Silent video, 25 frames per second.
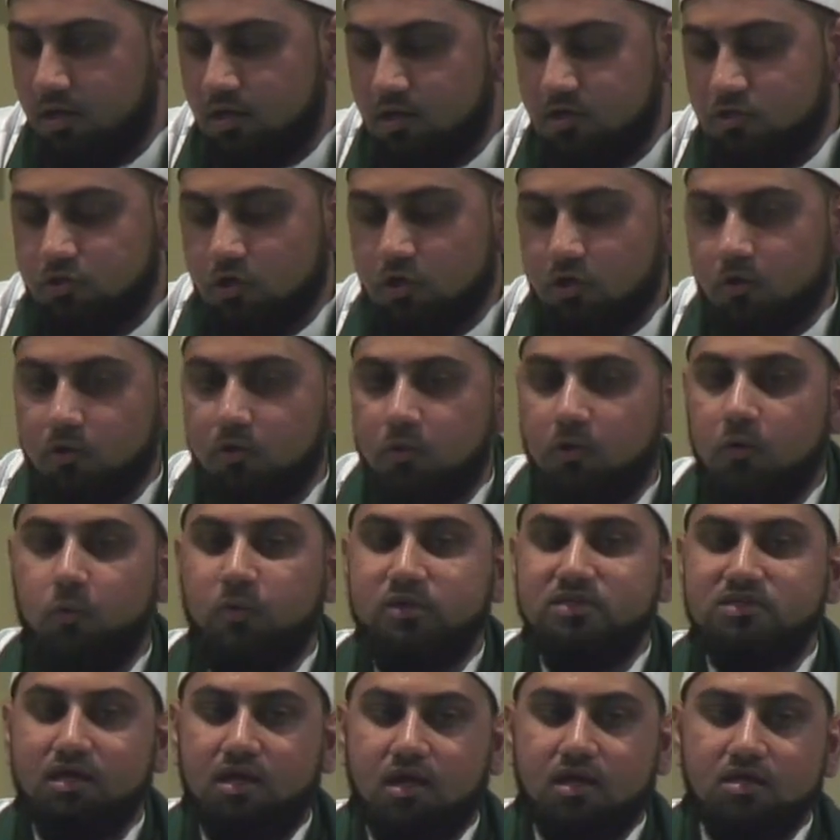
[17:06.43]
So we
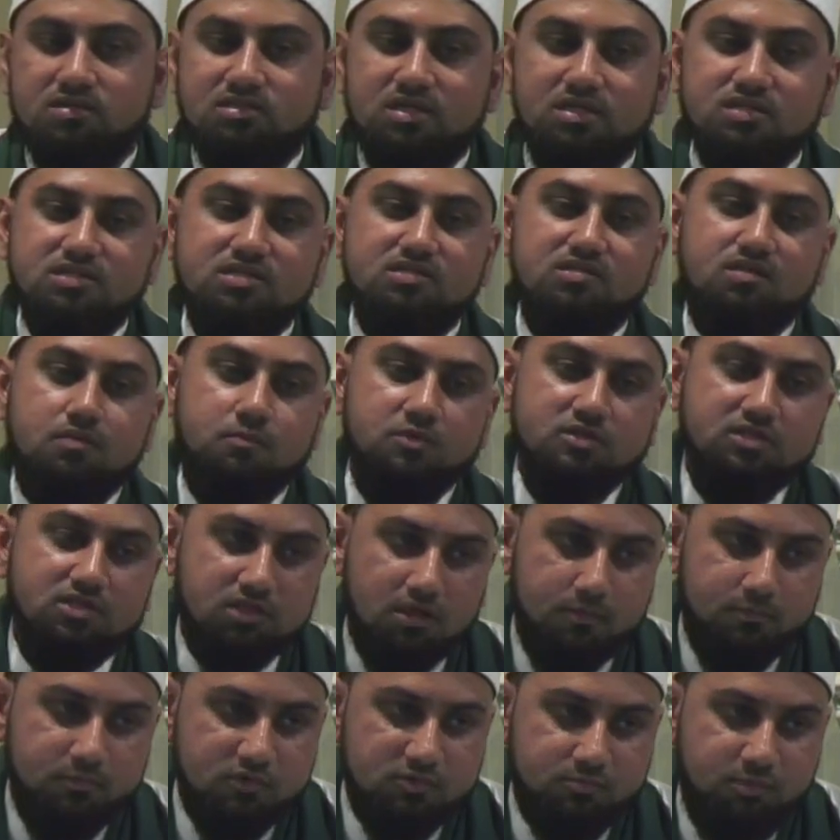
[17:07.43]
say consensus the
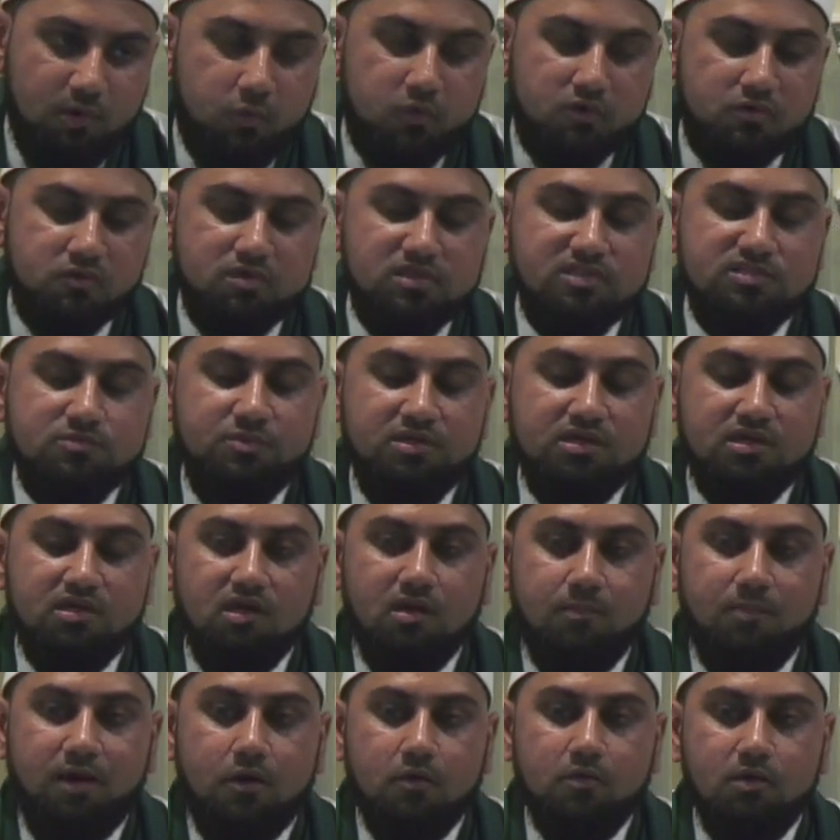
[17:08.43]
Muslims, but we're really speaking
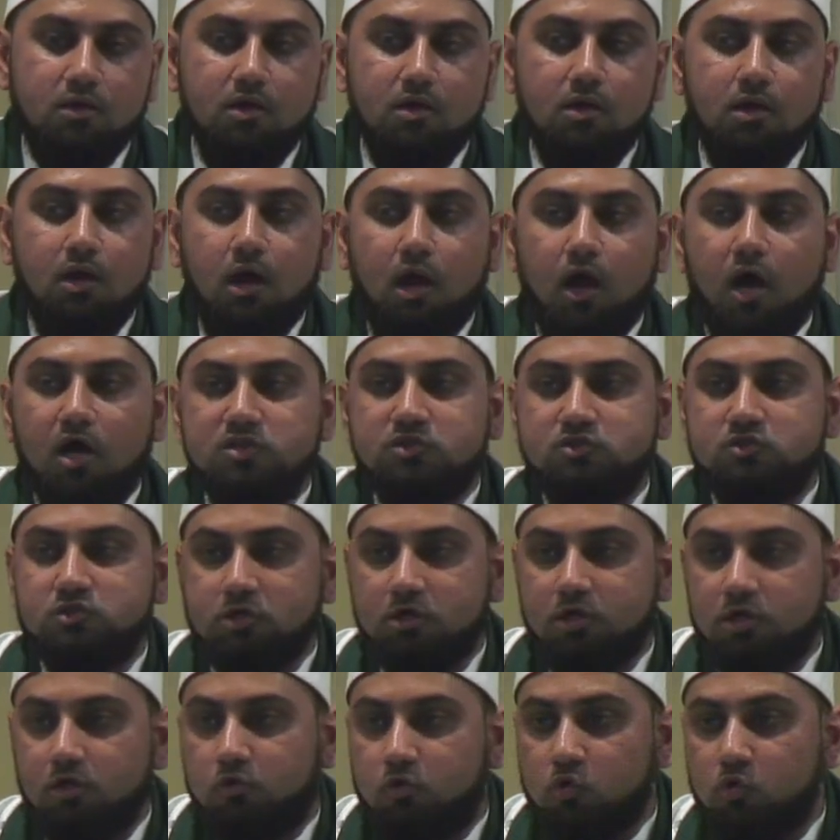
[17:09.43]
about a
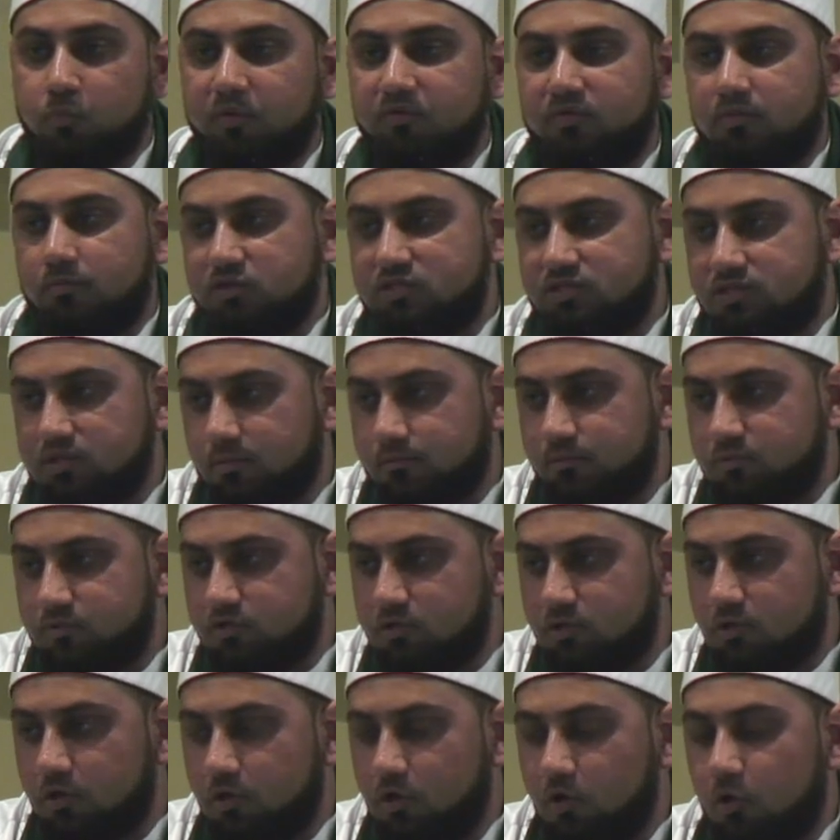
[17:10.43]
certain group of the
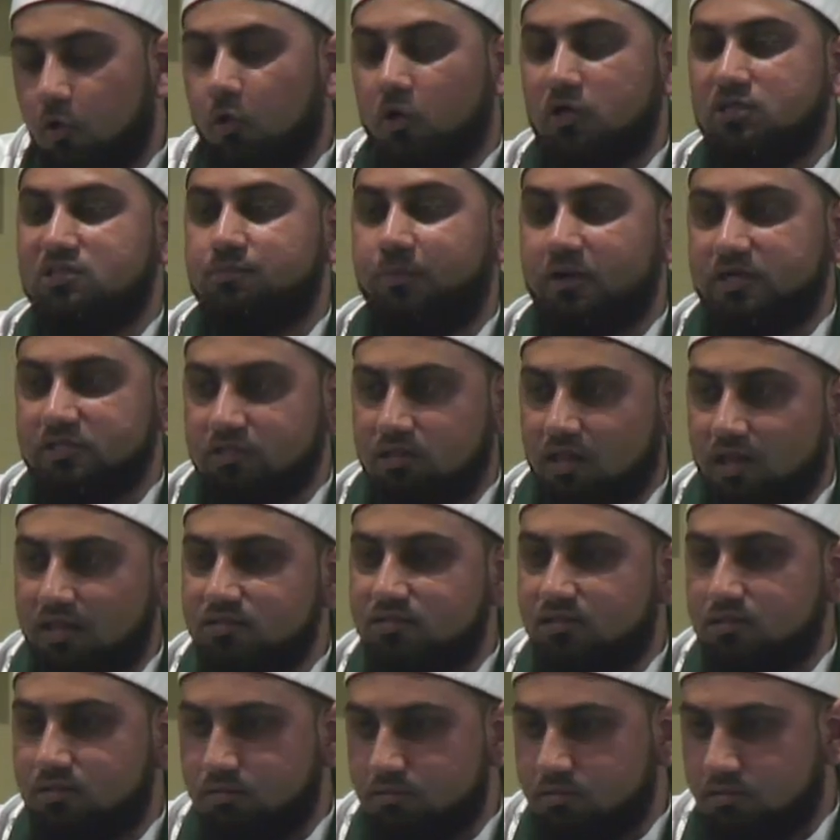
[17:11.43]
Muslims who are
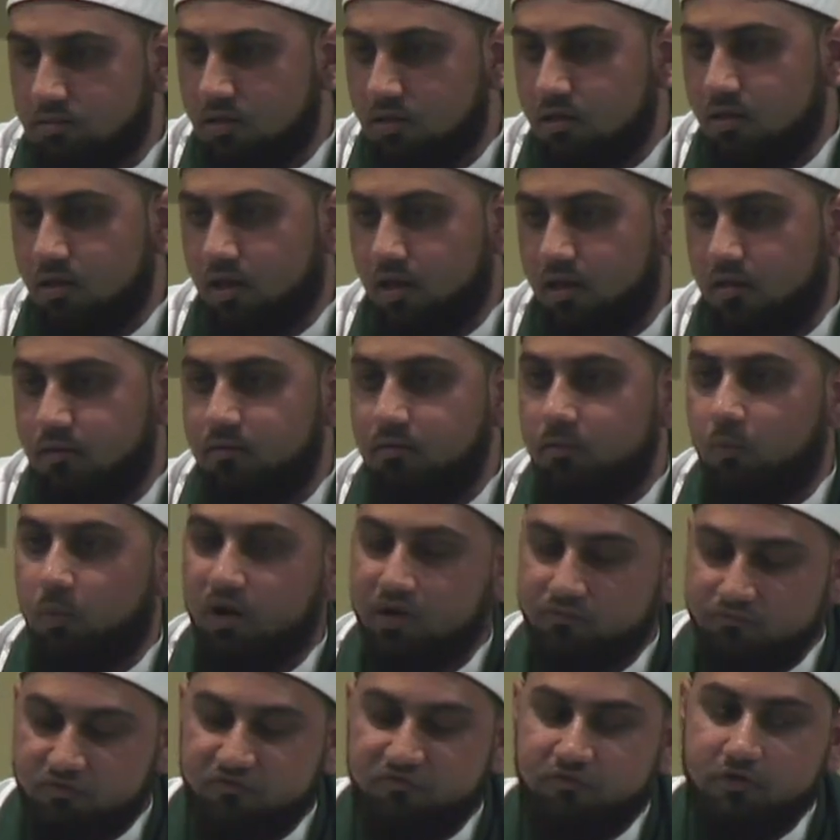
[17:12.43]
specialized in, in
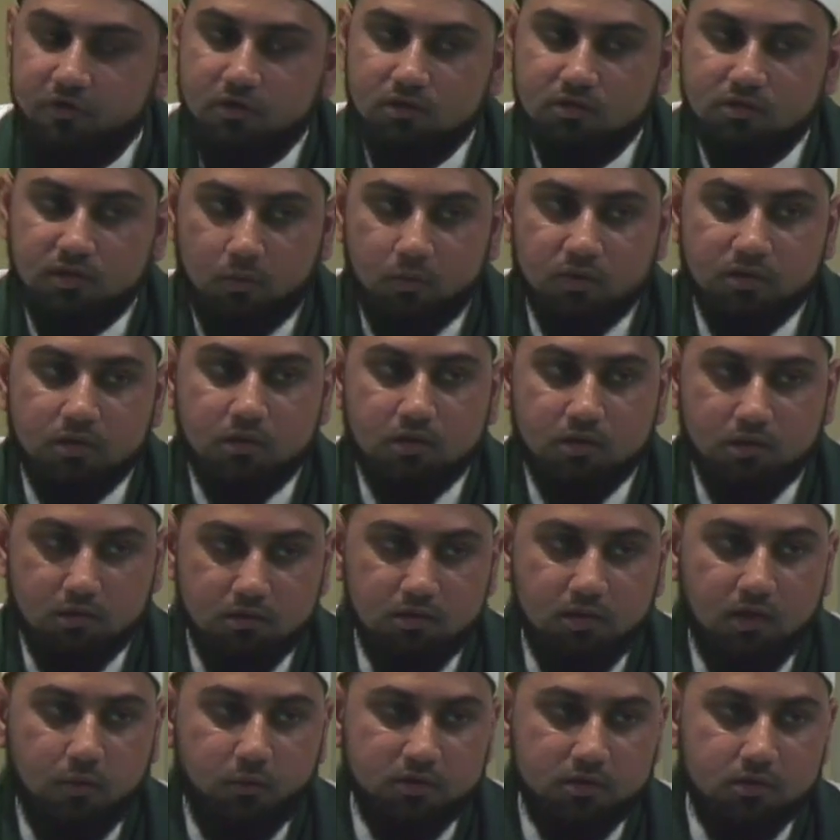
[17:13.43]
whatever field that we're,
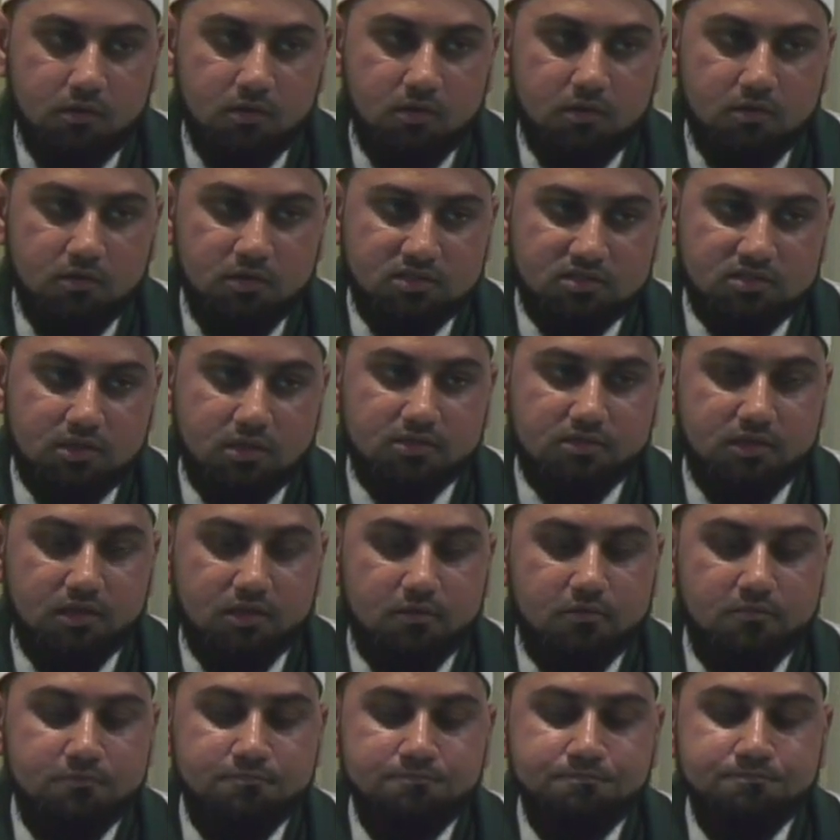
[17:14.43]
that we're discussing.
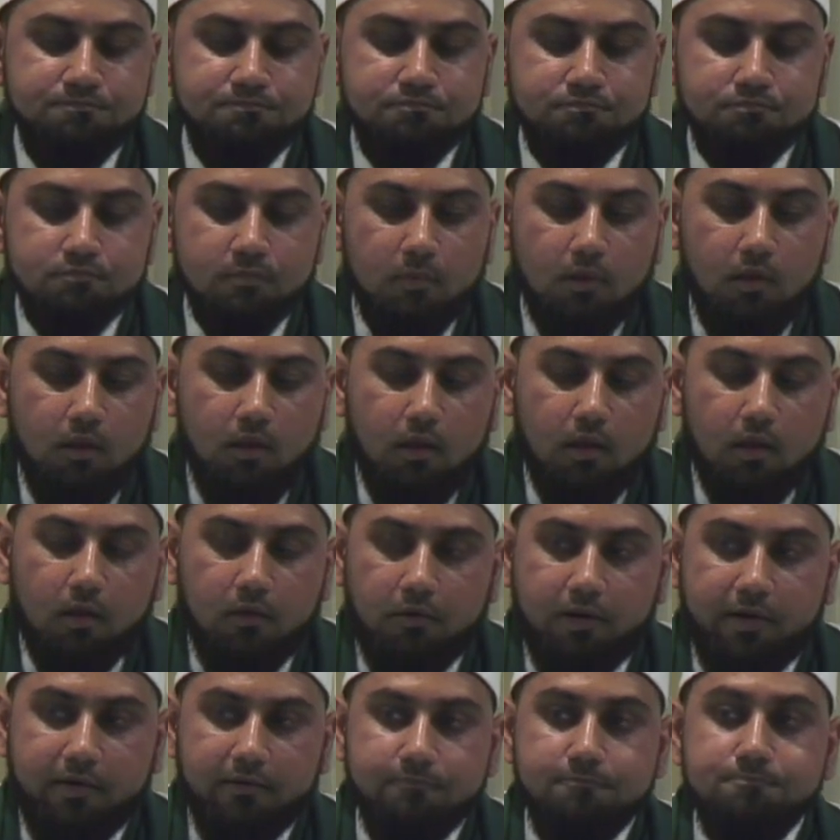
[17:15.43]
All
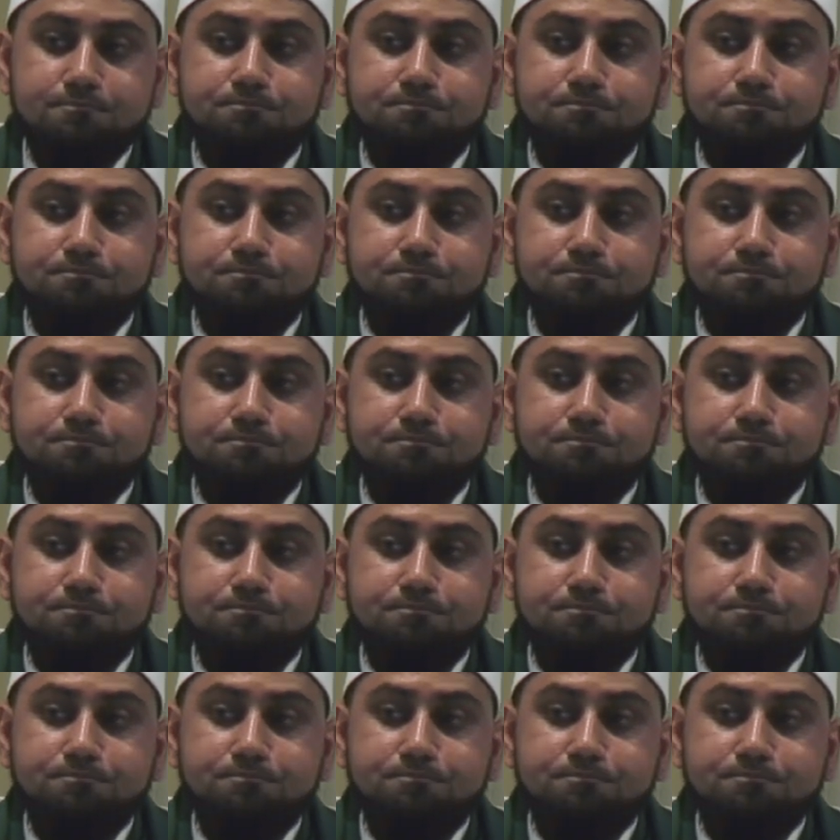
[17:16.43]
right?